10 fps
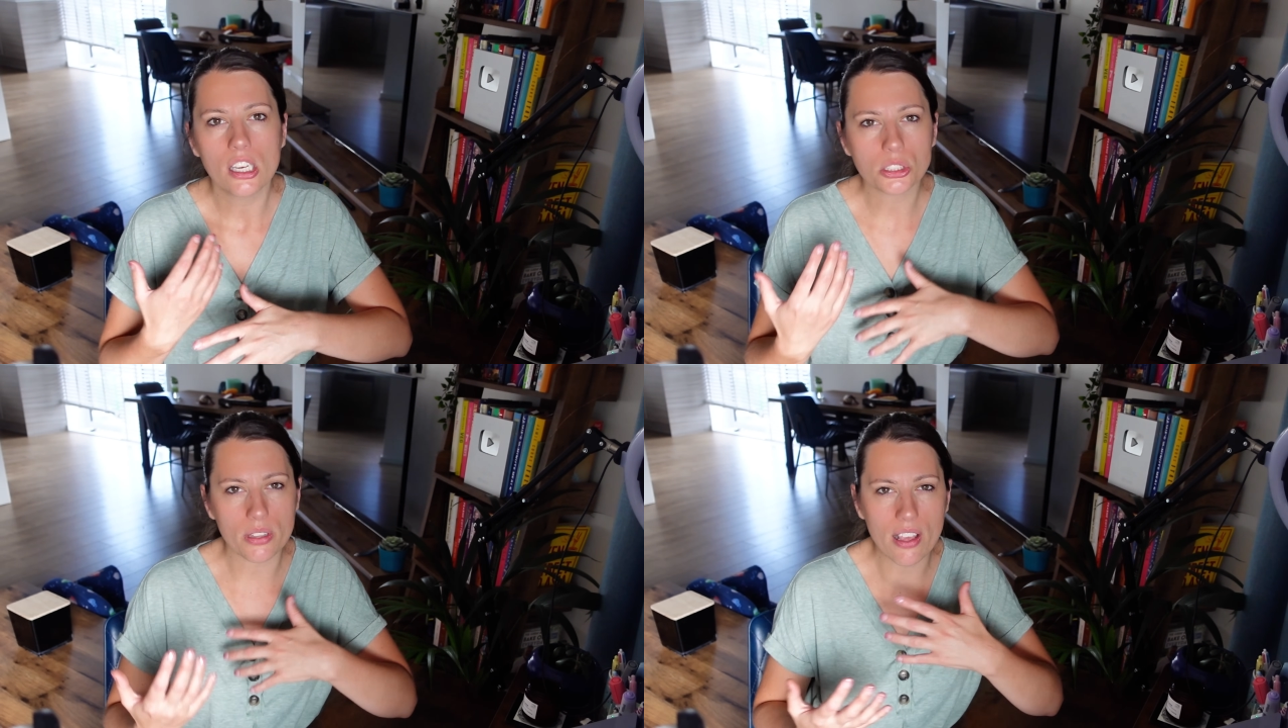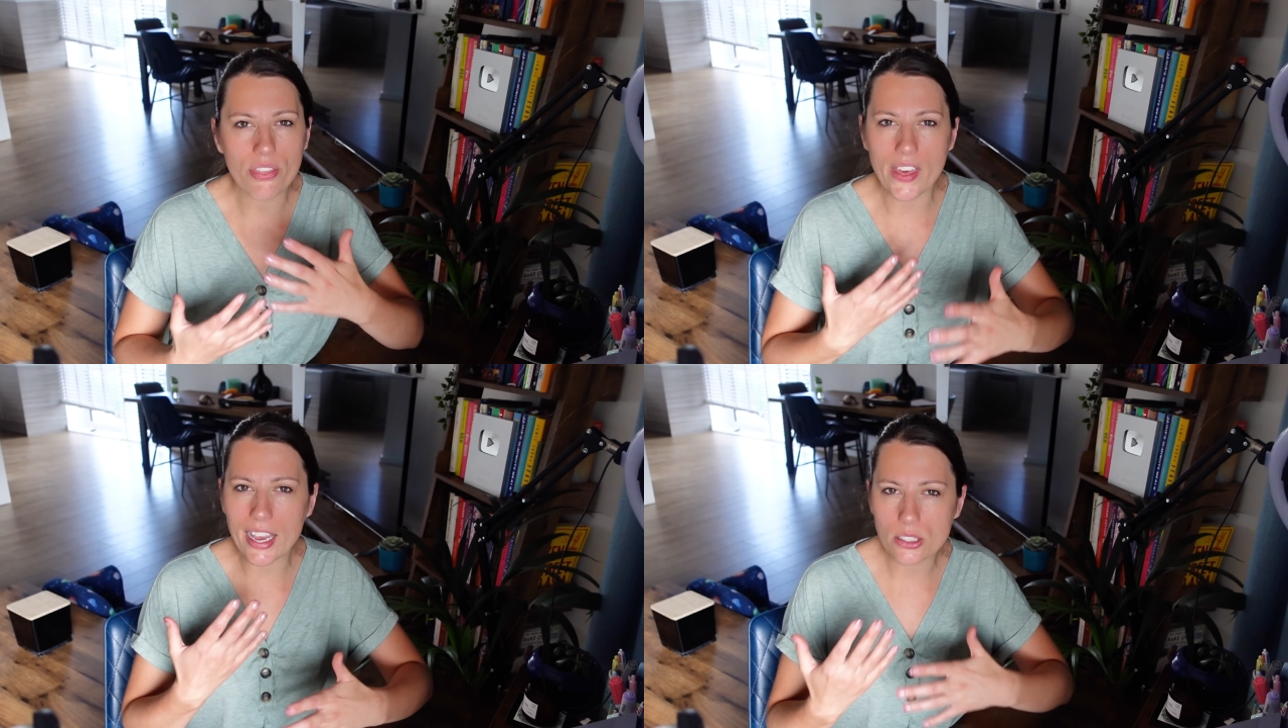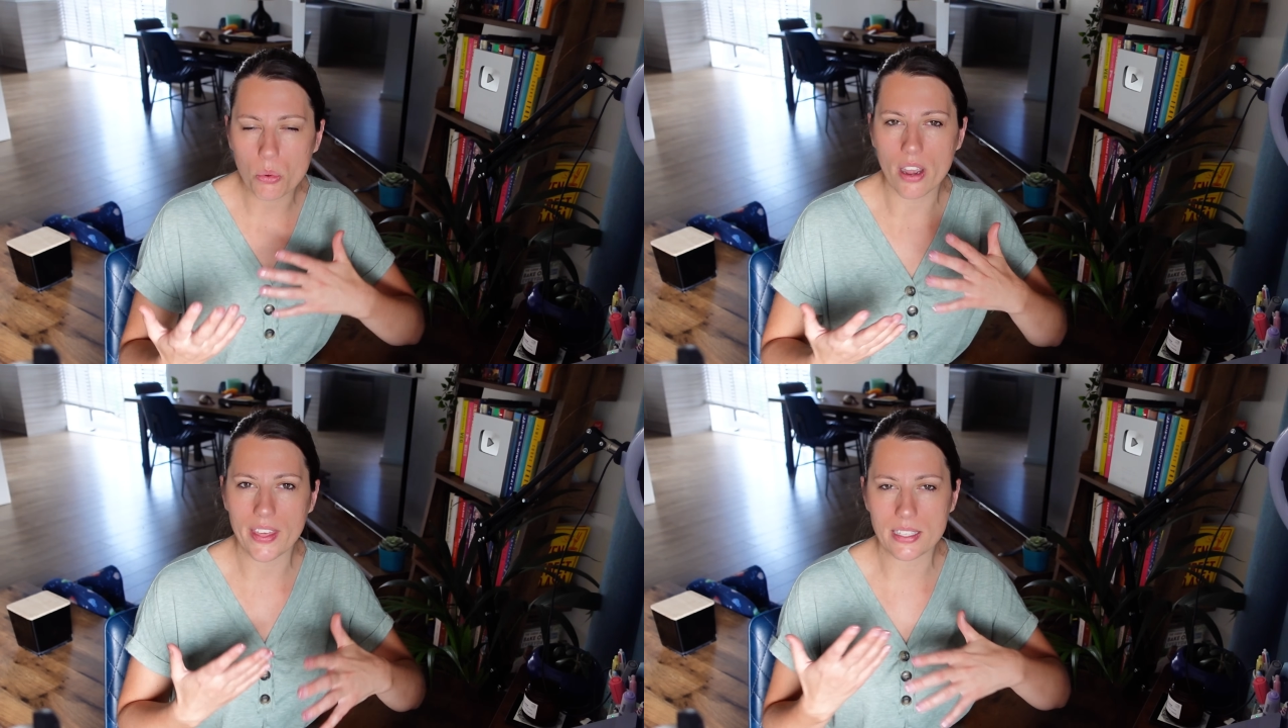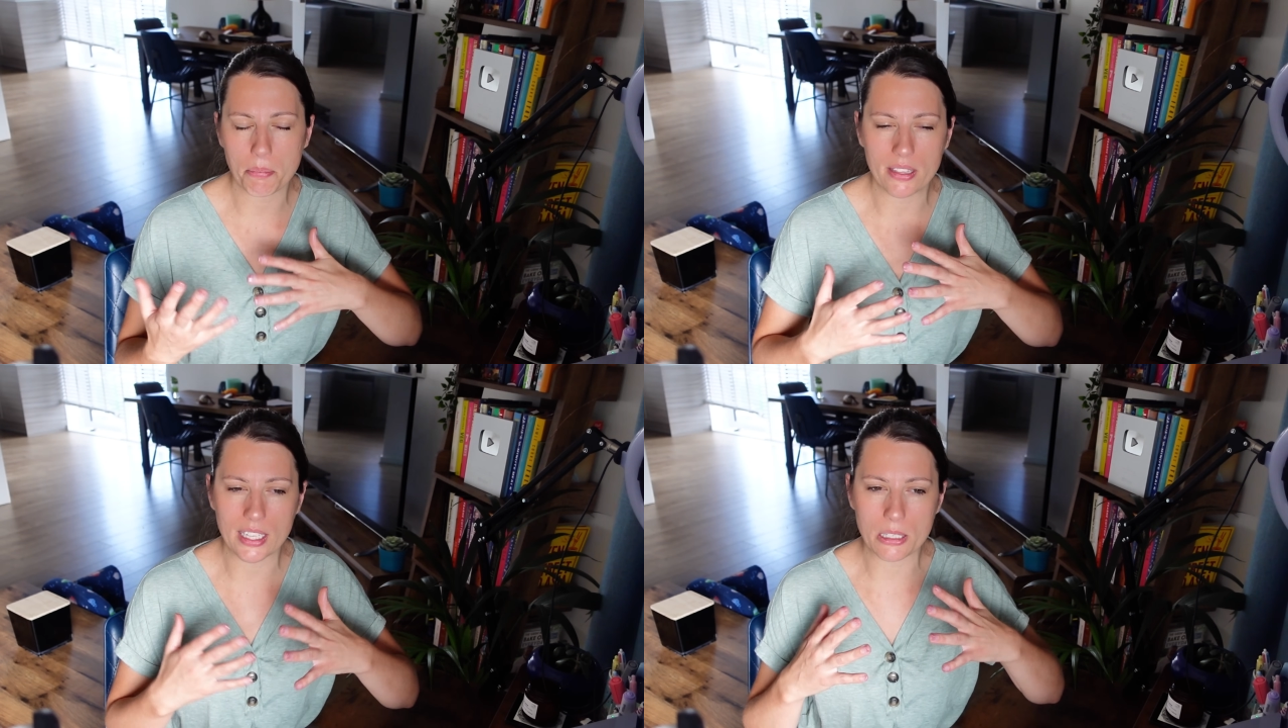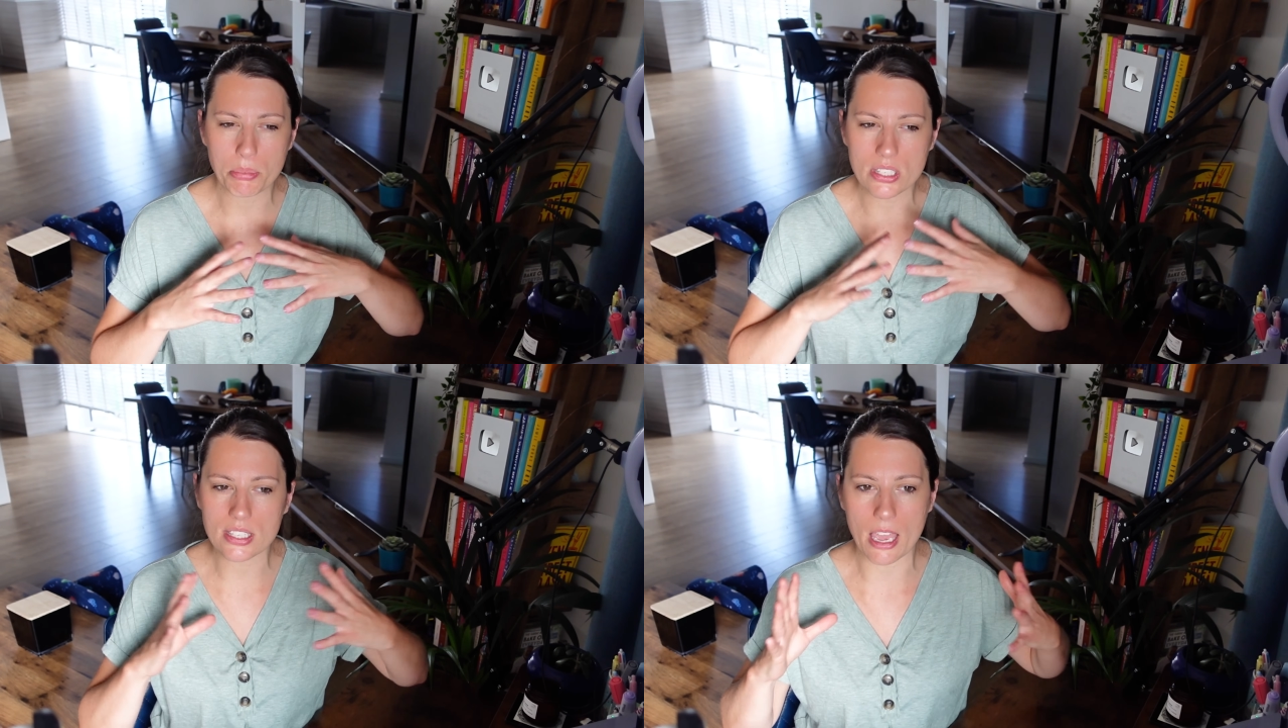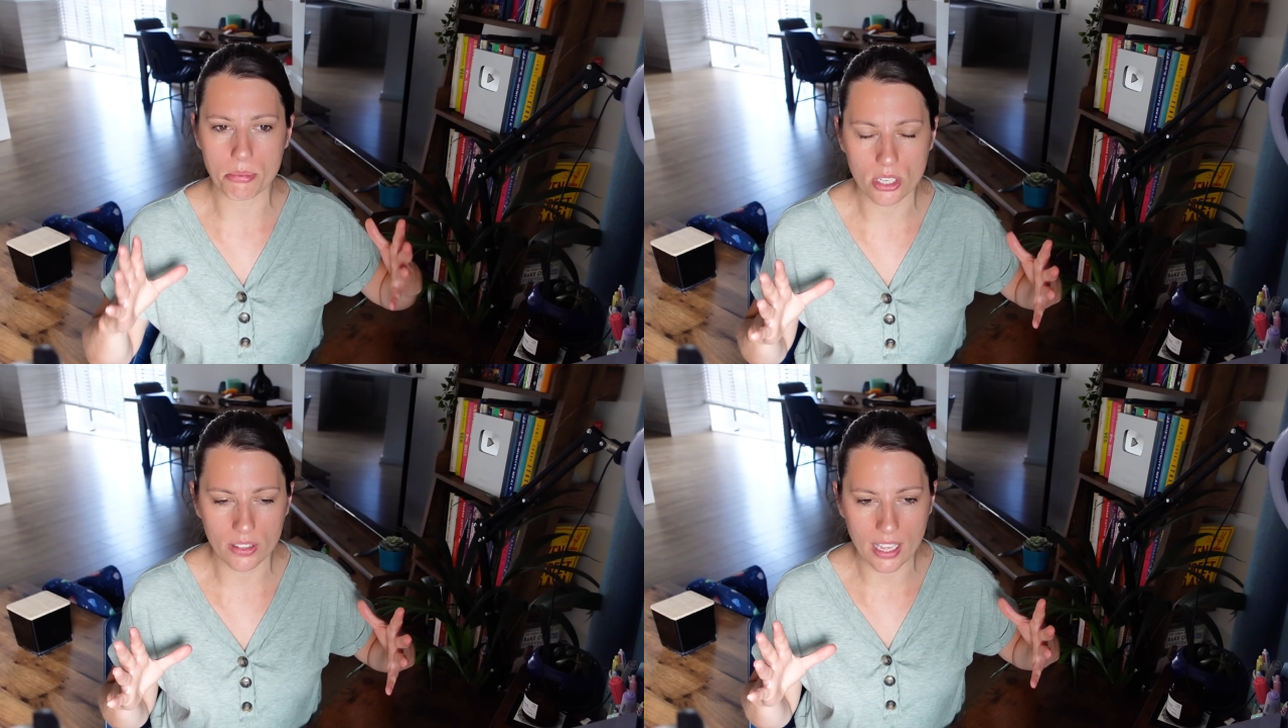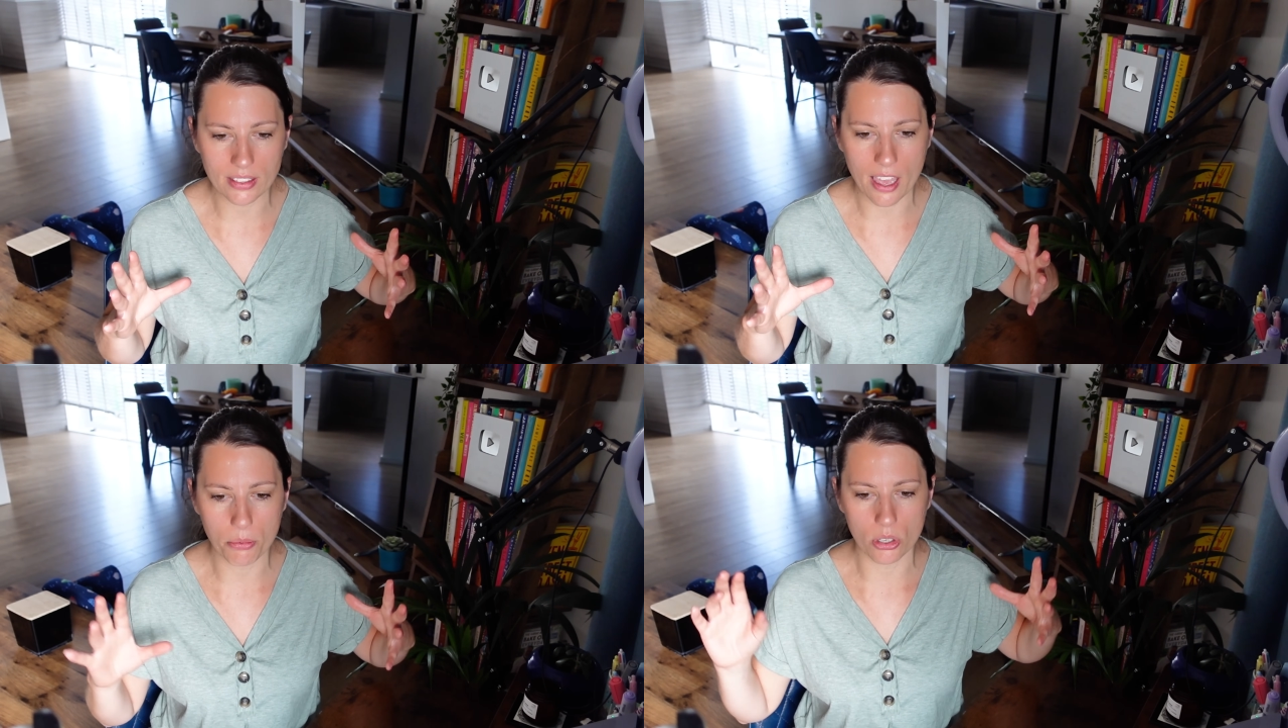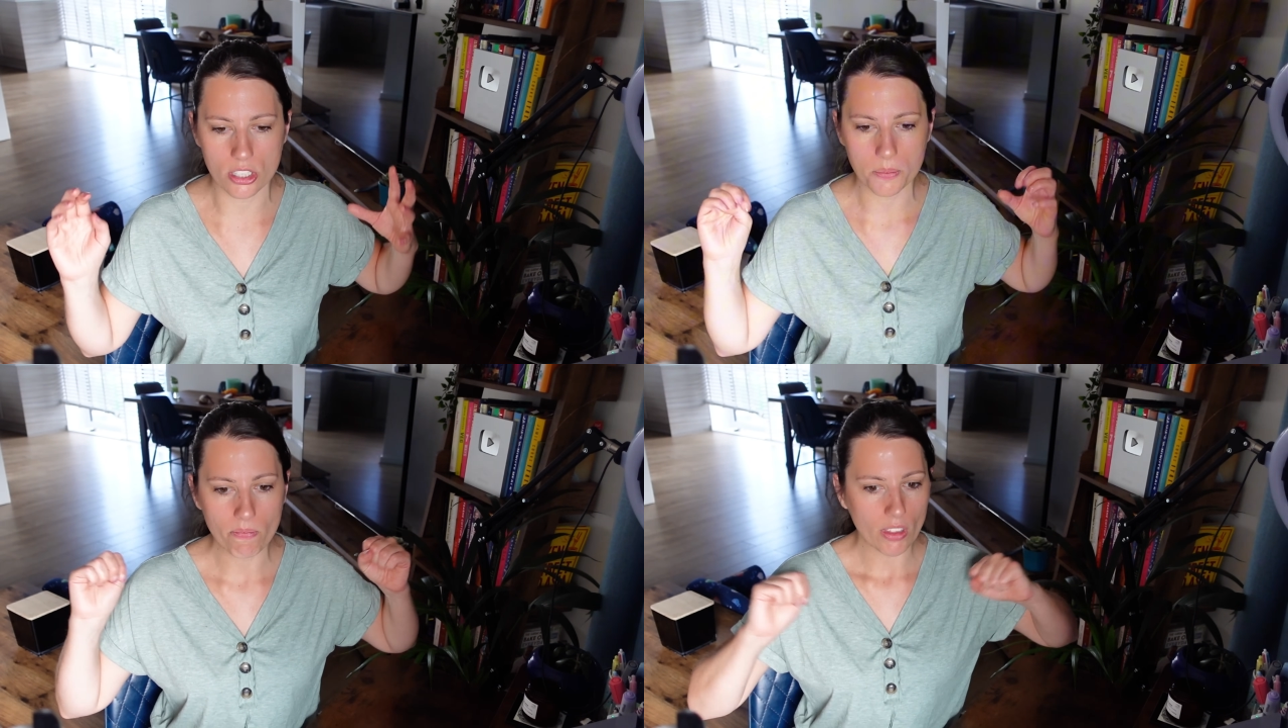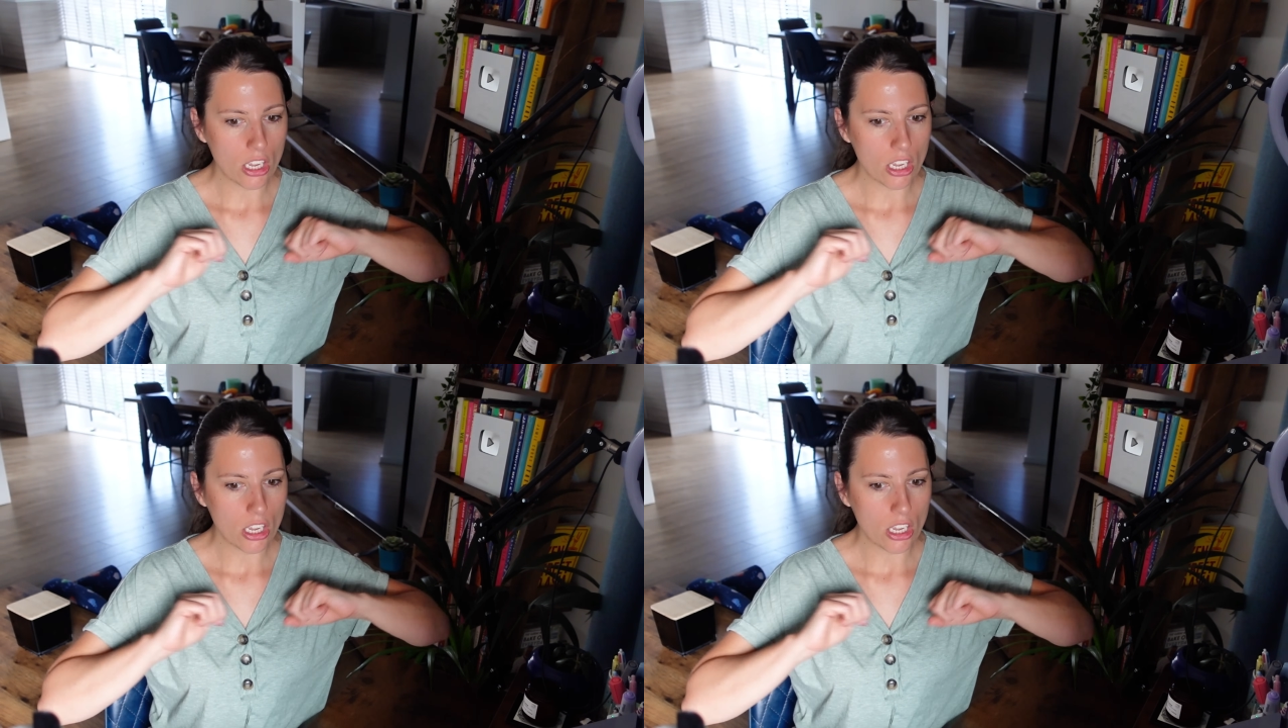So I think that's why there's been this perception that there was